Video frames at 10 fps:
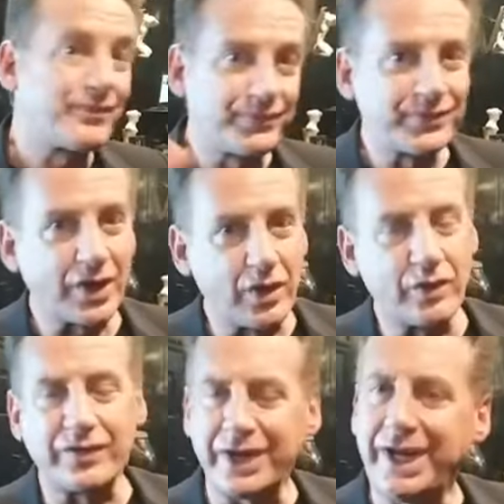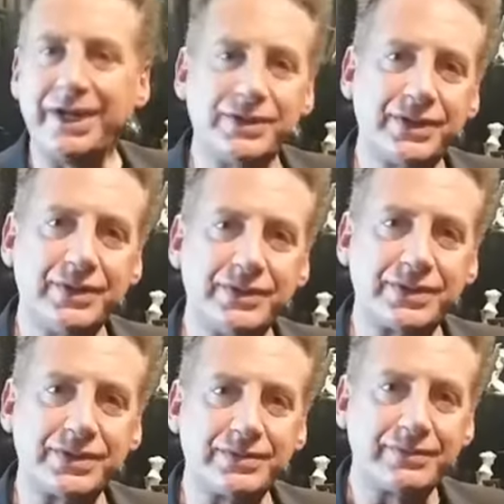over 80 students,
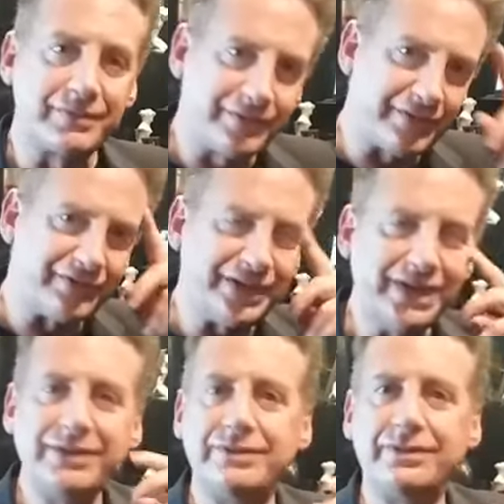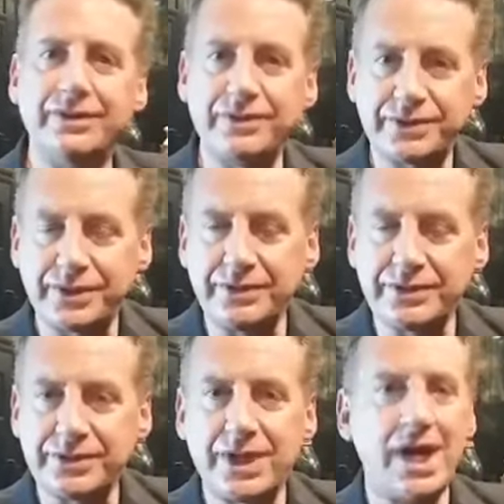50 new students,
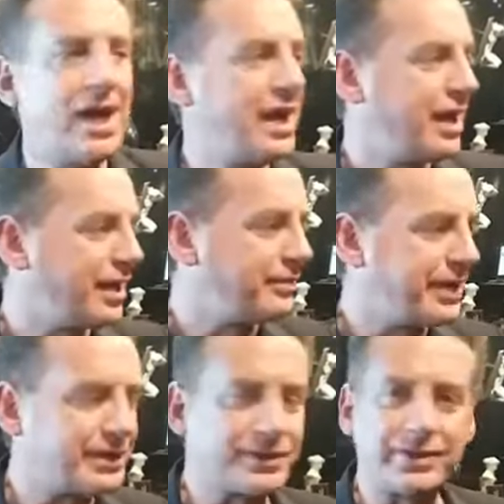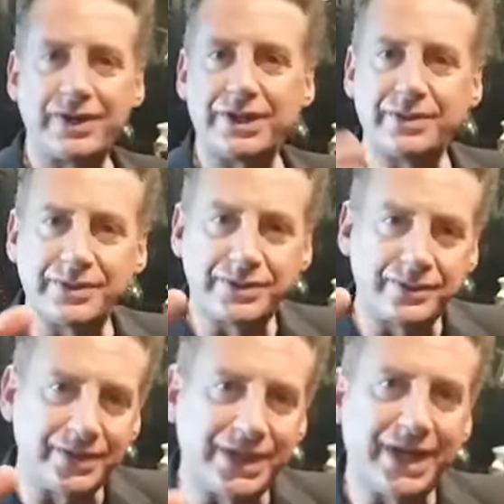and master graduates who are
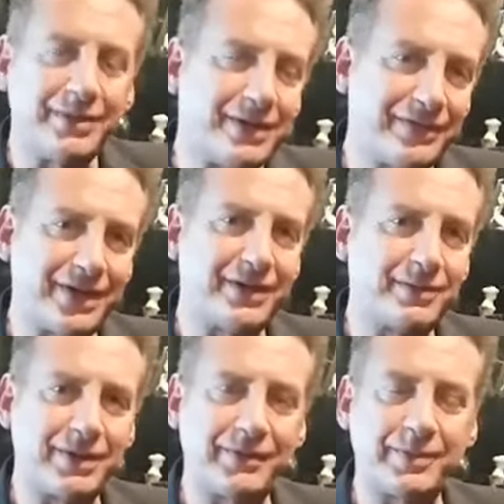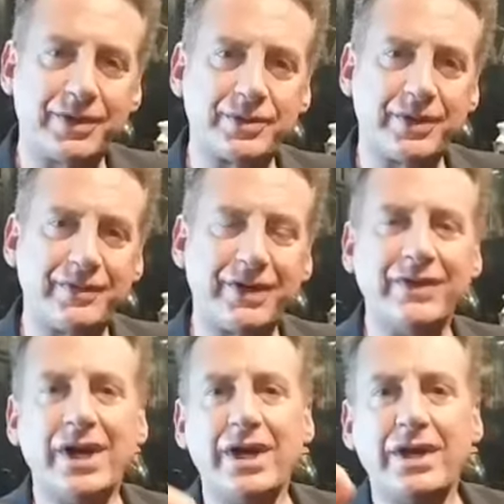attending my final Profit Point one twenty-five,
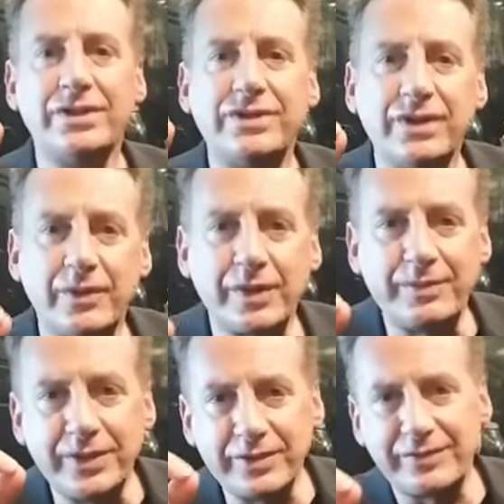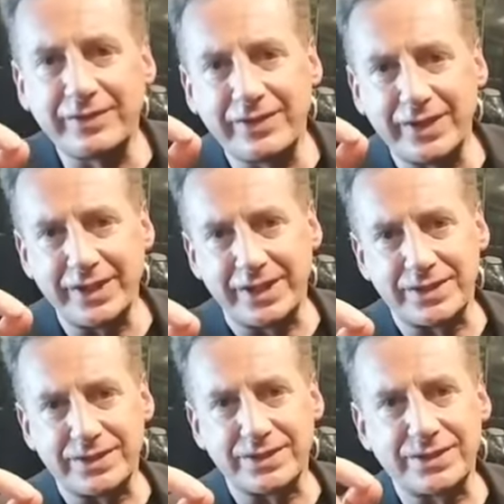do you know what a beautiful thing it is
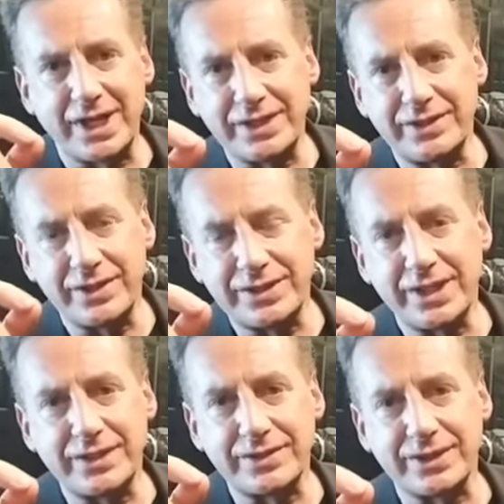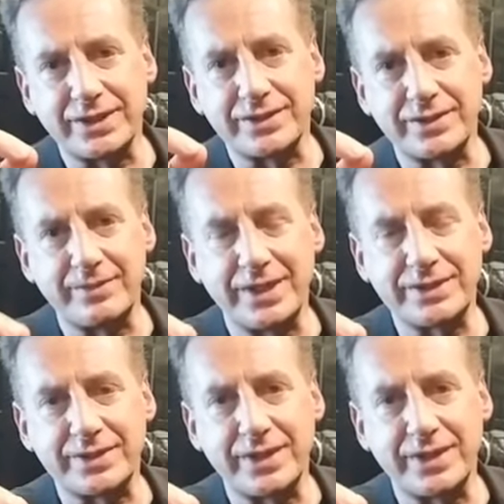inside you to take your skills, your mastery,